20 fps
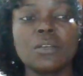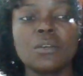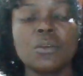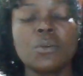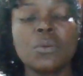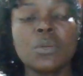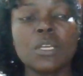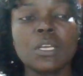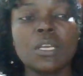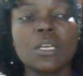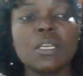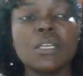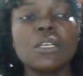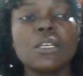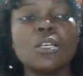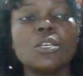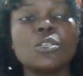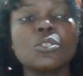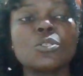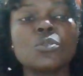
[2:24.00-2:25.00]
Okay,
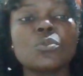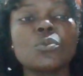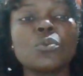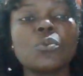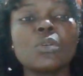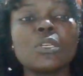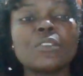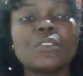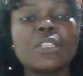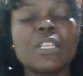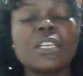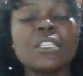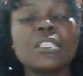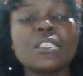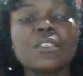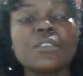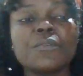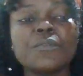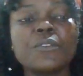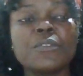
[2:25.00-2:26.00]
so it's
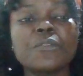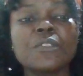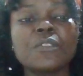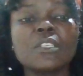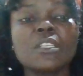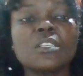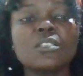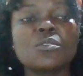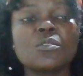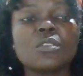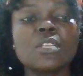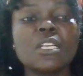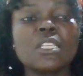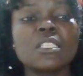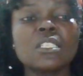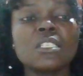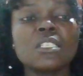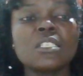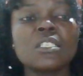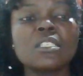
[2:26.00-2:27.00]
1950s to
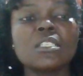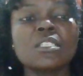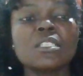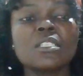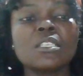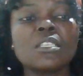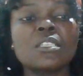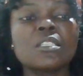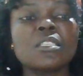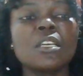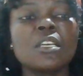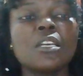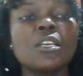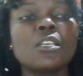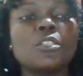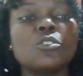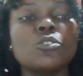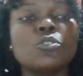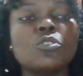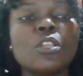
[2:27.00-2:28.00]
1960s,
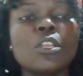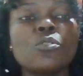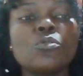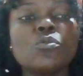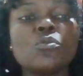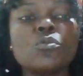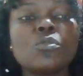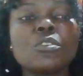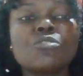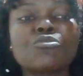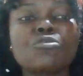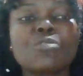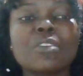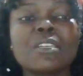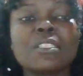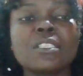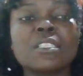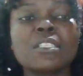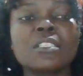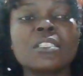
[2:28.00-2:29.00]
they used
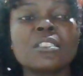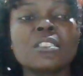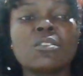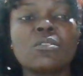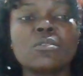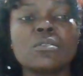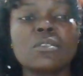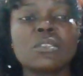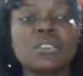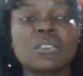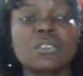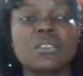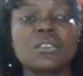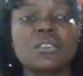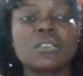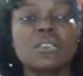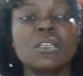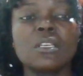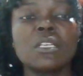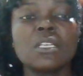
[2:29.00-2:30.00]
transistors.
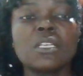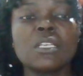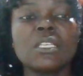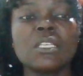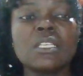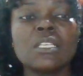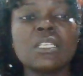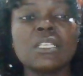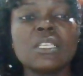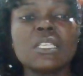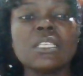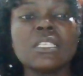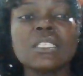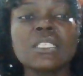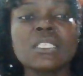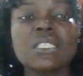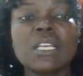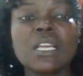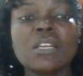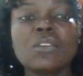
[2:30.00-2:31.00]

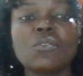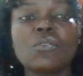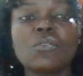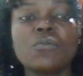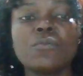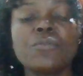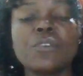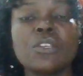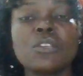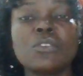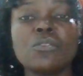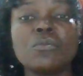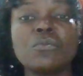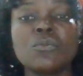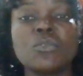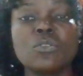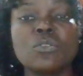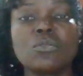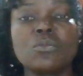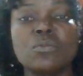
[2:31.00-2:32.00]
Instead of vacuum
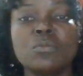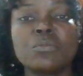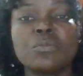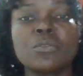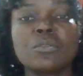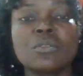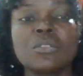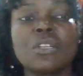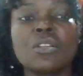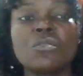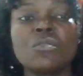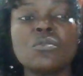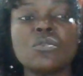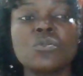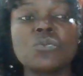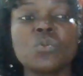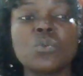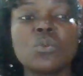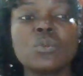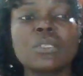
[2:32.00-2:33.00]
tubes, they
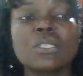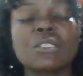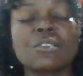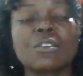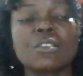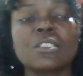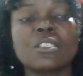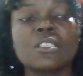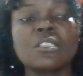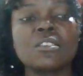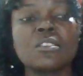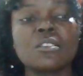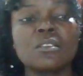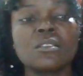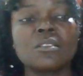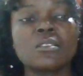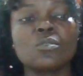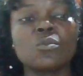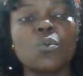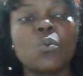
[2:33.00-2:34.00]
use what?
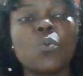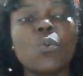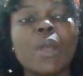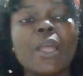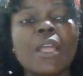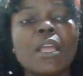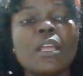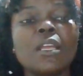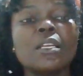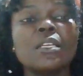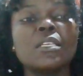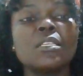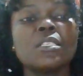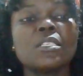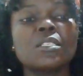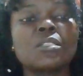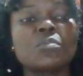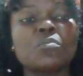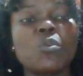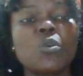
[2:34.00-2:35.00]
Transistors. So were
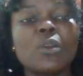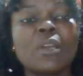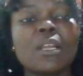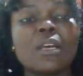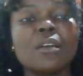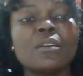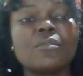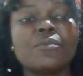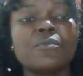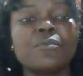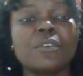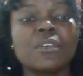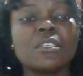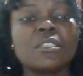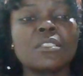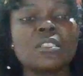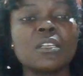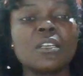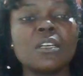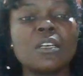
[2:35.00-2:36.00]
smaller,
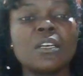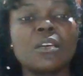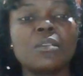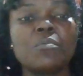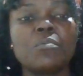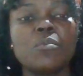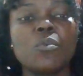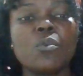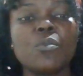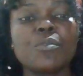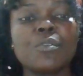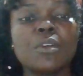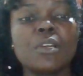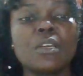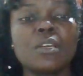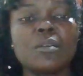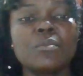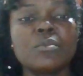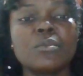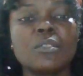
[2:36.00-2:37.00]
faster, and more
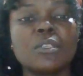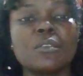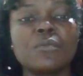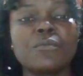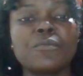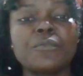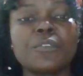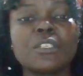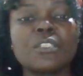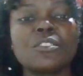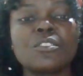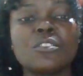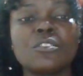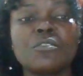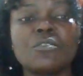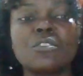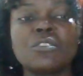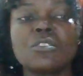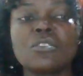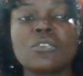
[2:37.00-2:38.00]
reliable than first
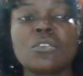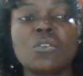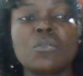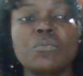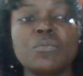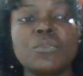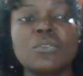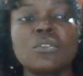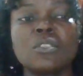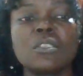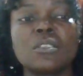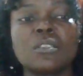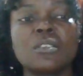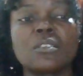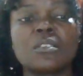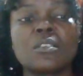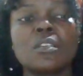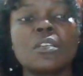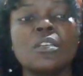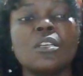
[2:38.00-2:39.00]
generation
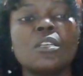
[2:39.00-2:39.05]
computers.